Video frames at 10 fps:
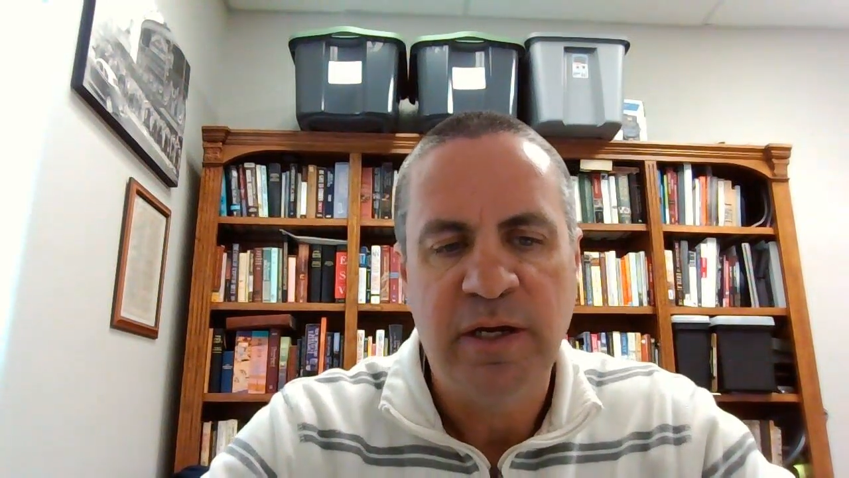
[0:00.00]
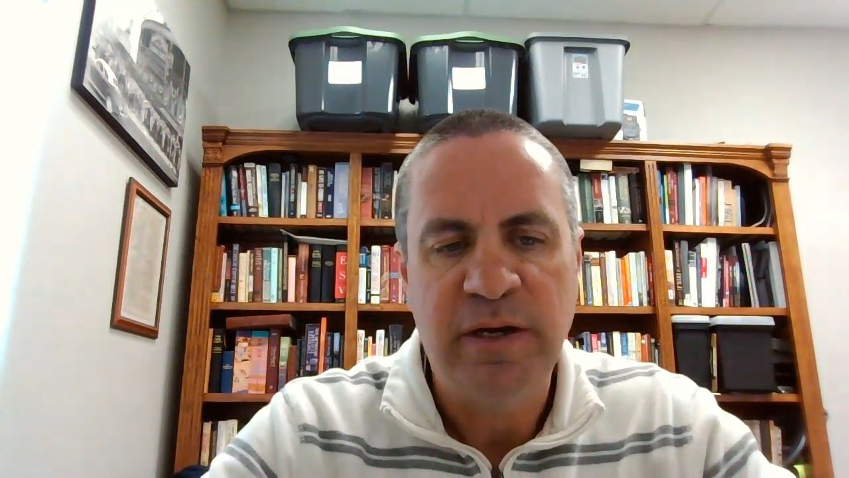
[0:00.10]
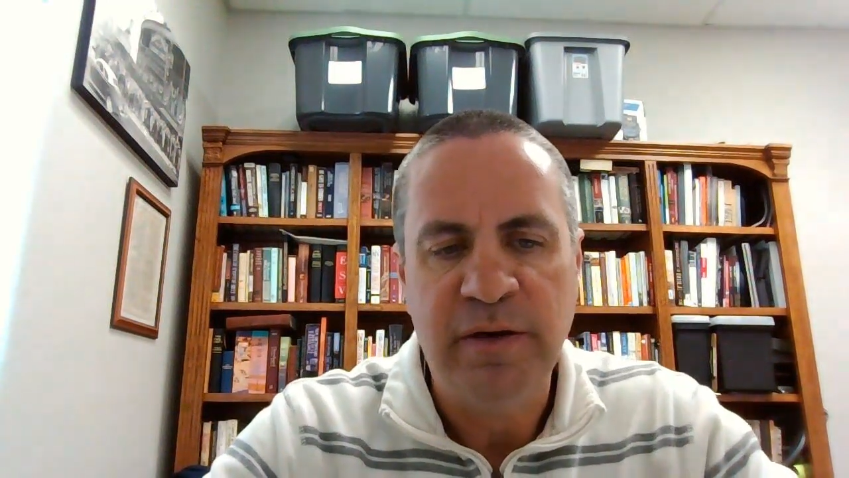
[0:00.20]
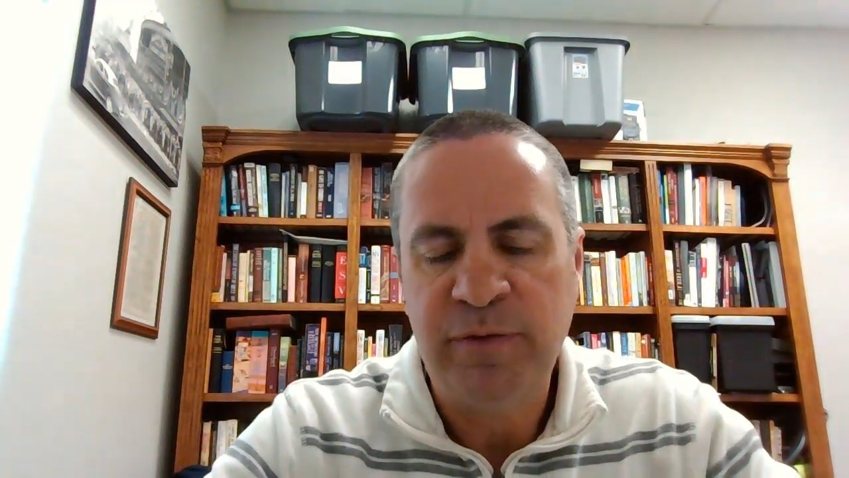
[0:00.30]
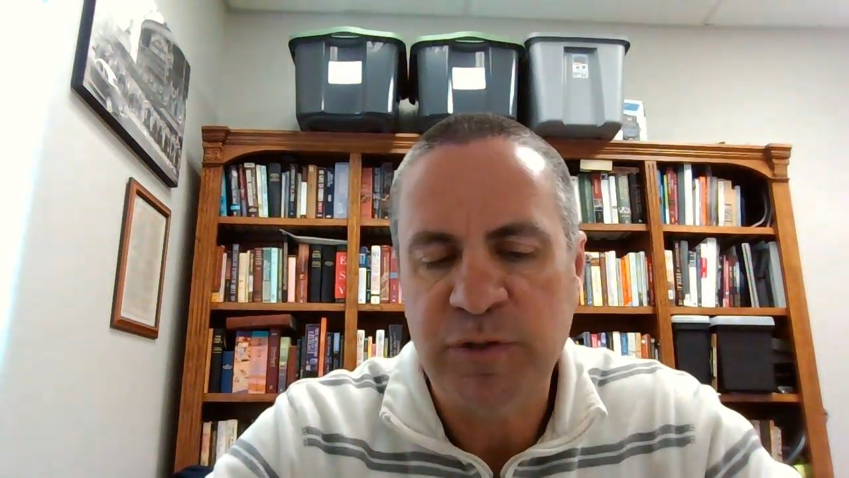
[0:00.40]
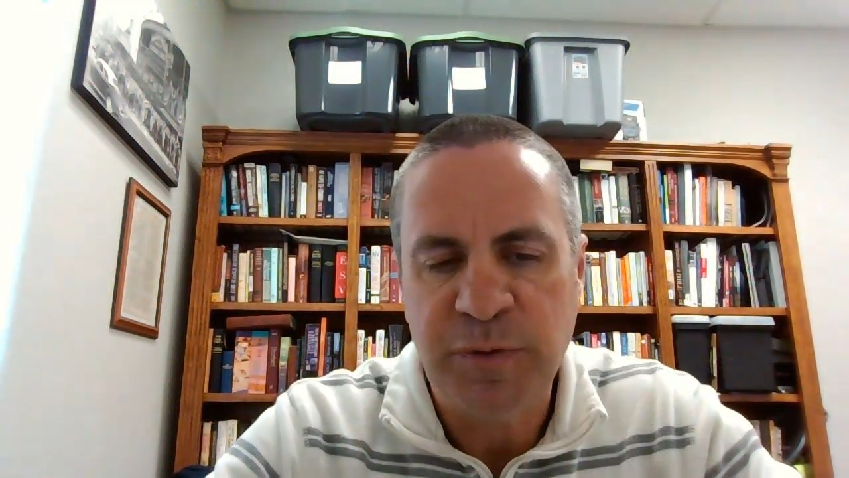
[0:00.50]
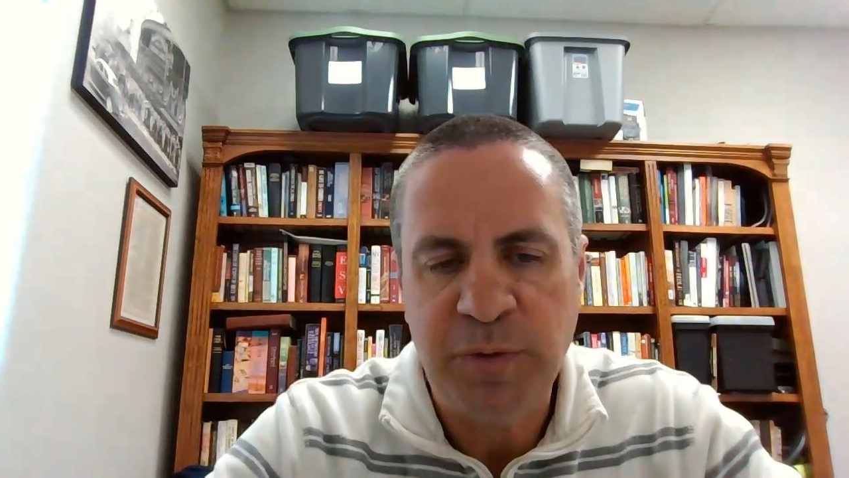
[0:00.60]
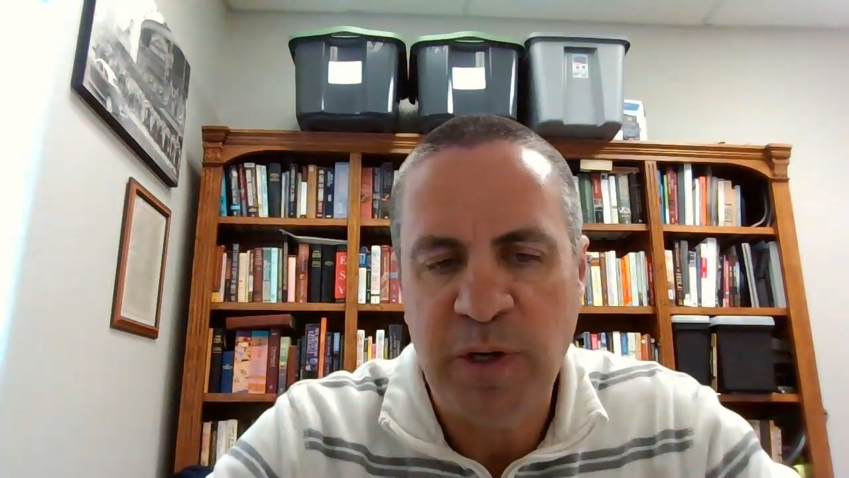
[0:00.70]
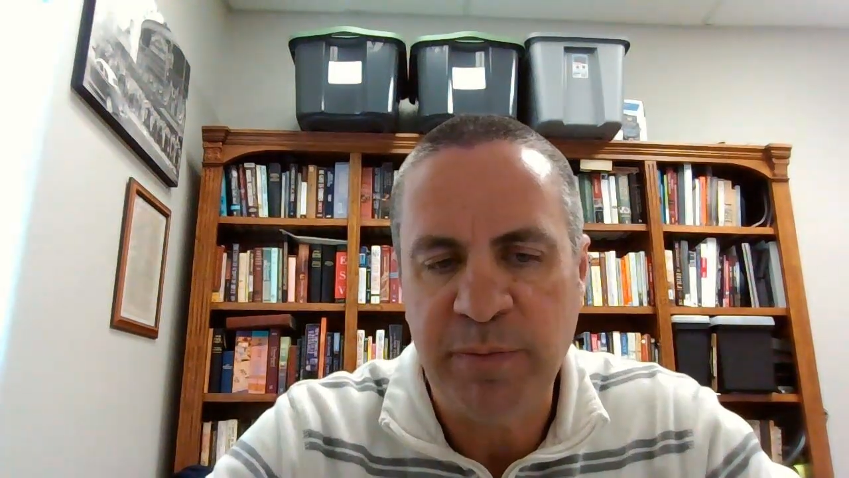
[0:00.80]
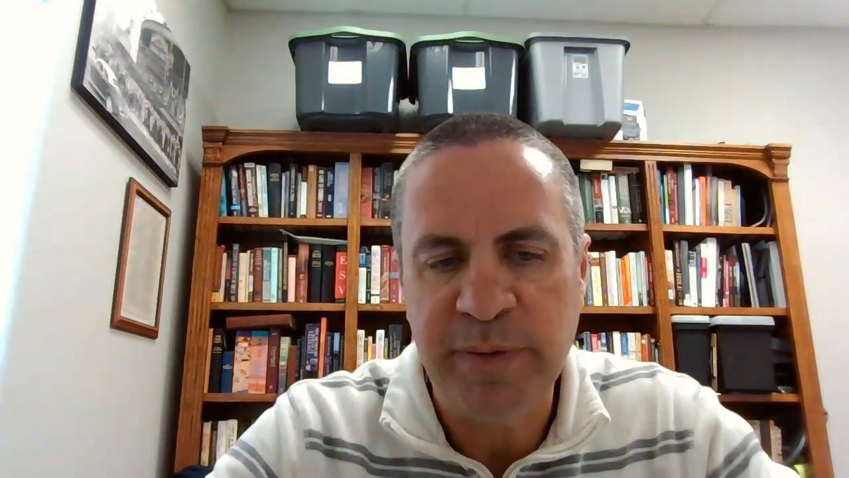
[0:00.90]
Uh, of course,
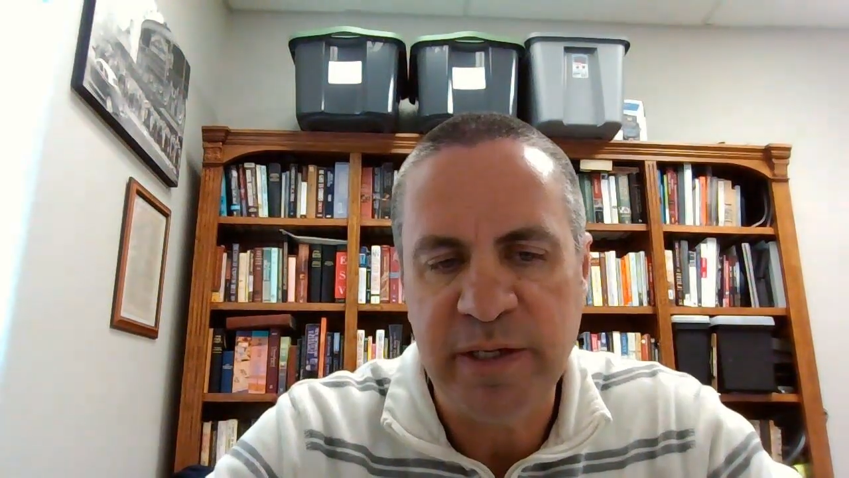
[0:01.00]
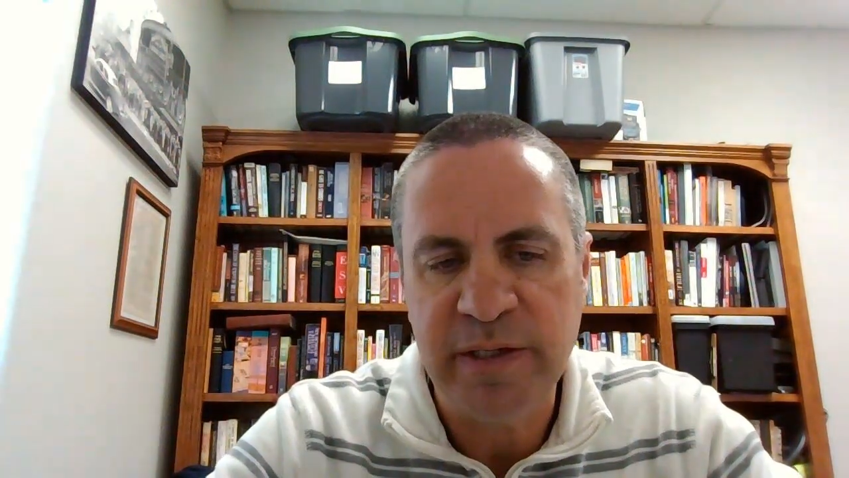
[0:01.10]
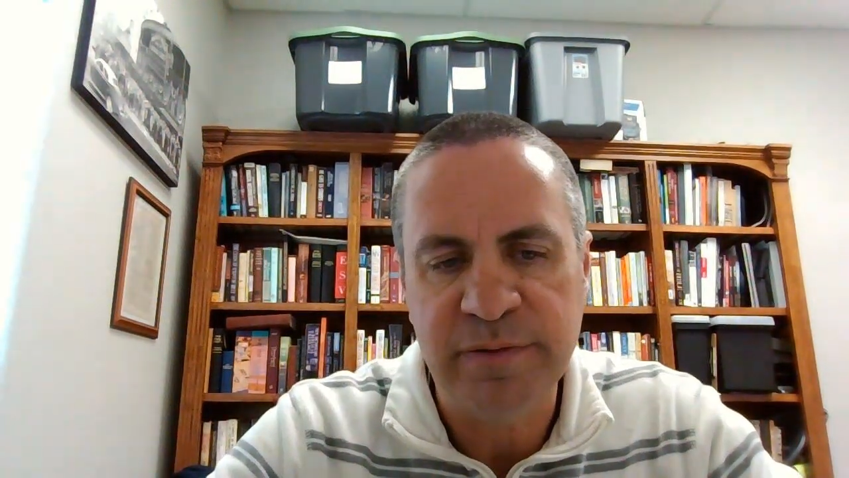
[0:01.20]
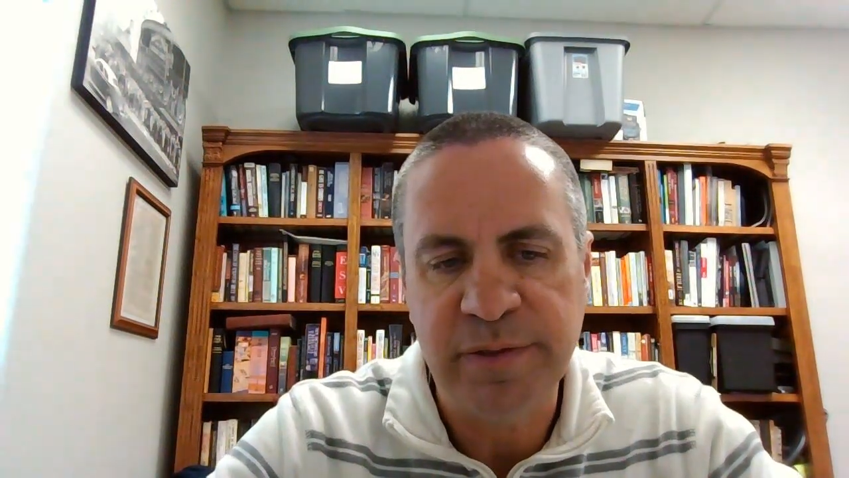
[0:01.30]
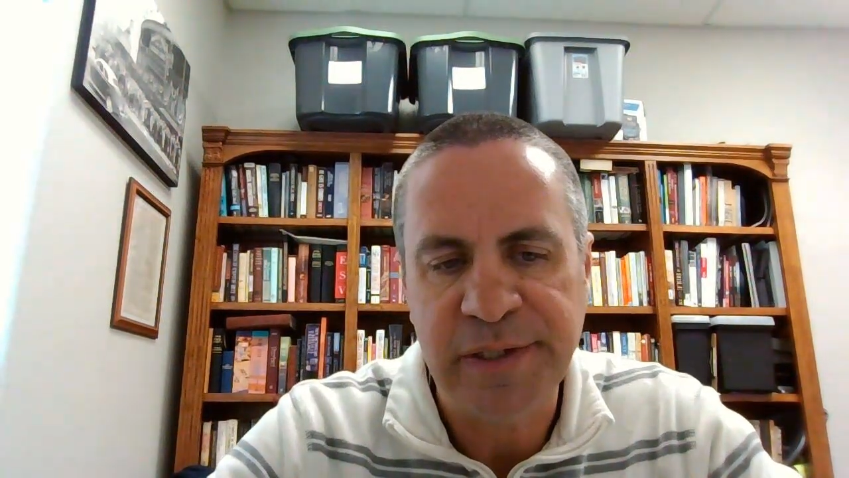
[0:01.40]
we want to be